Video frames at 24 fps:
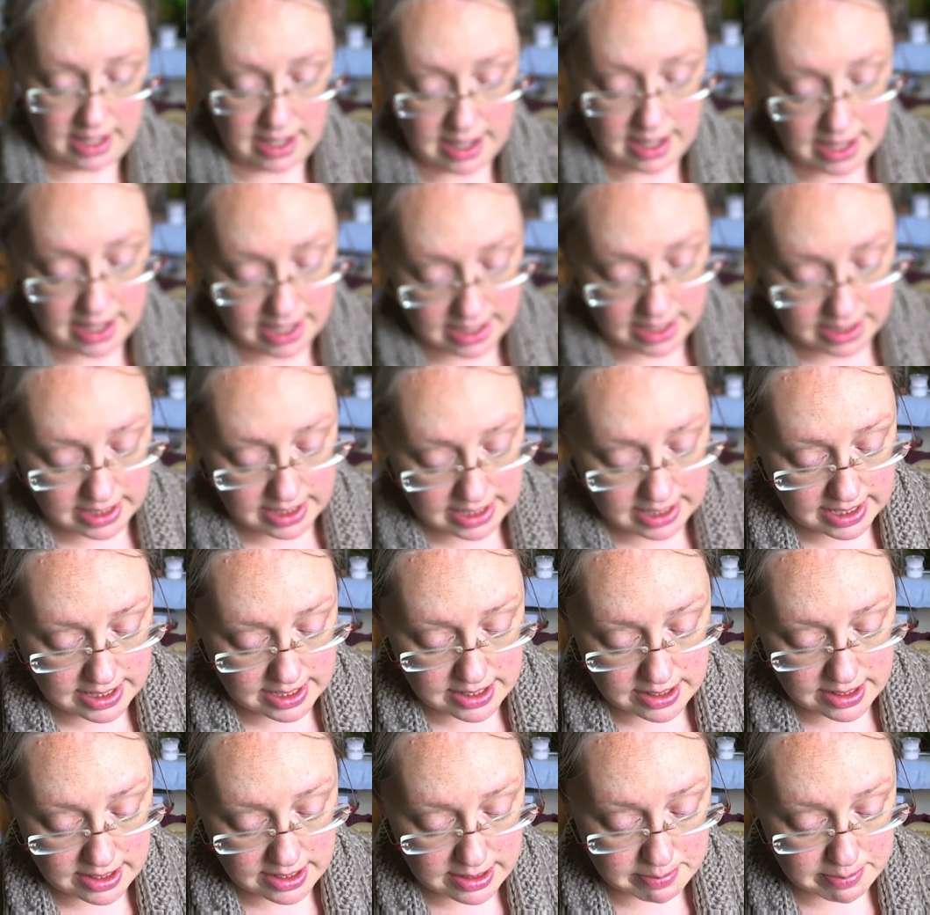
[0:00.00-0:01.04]
And it
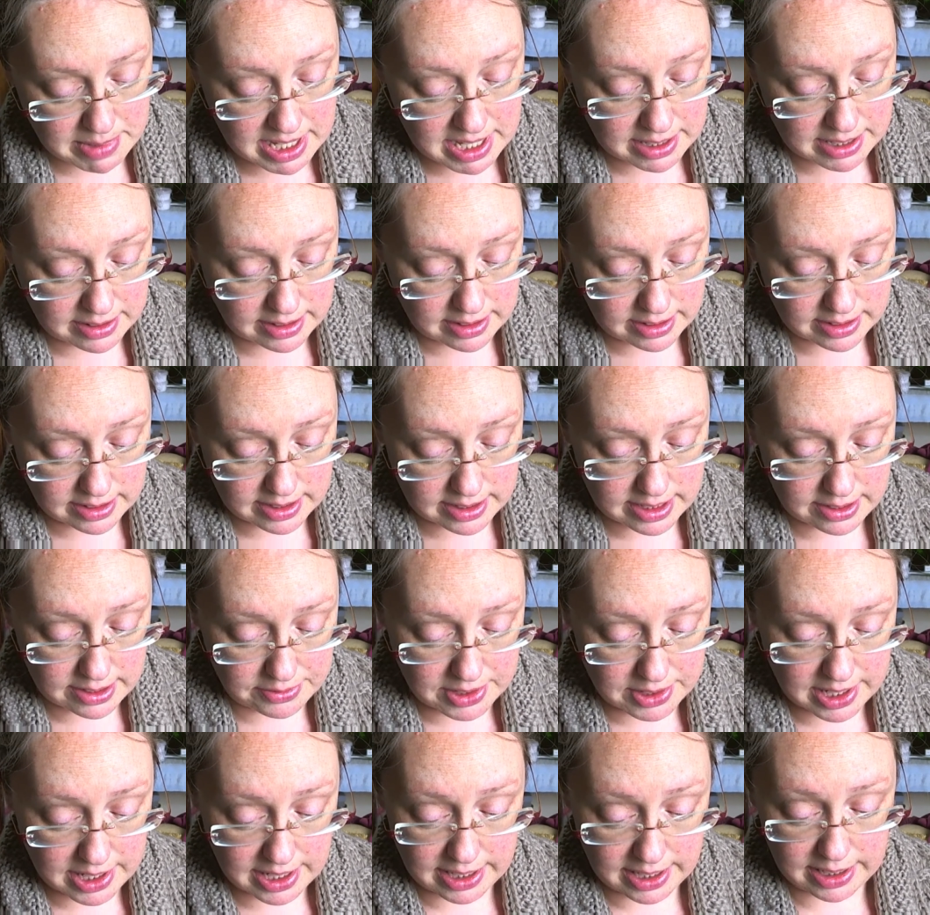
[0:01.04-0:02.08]
does smell
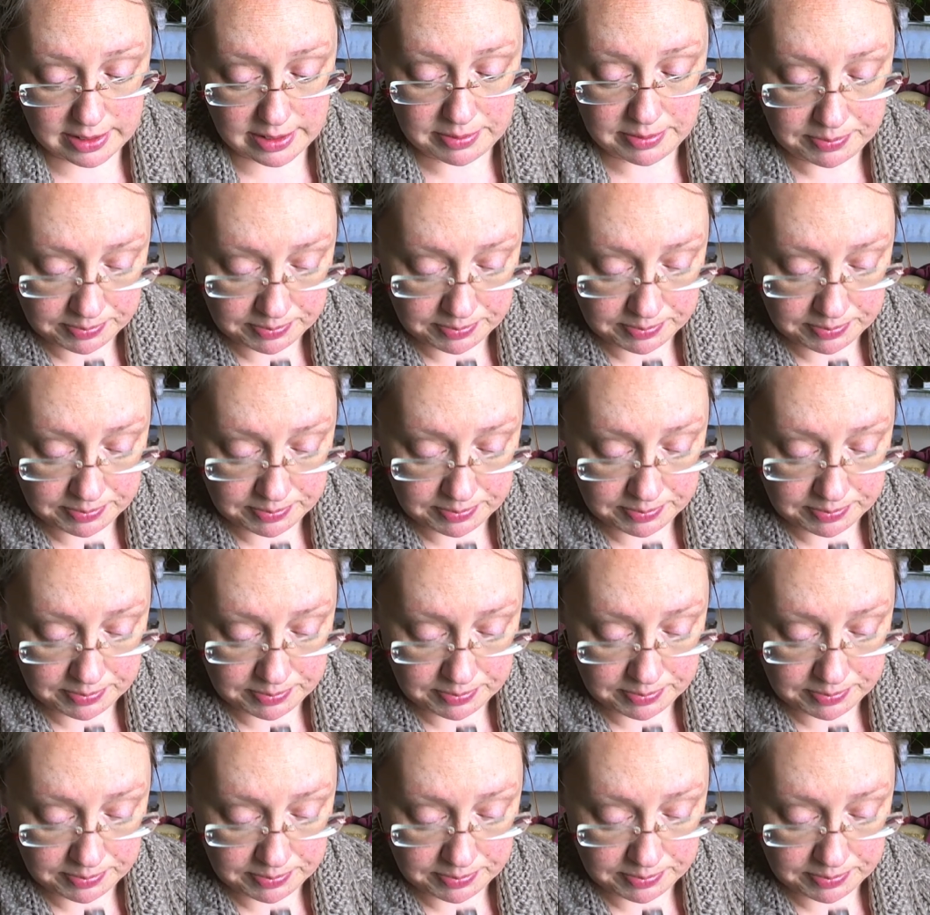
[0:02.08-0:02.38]
divine.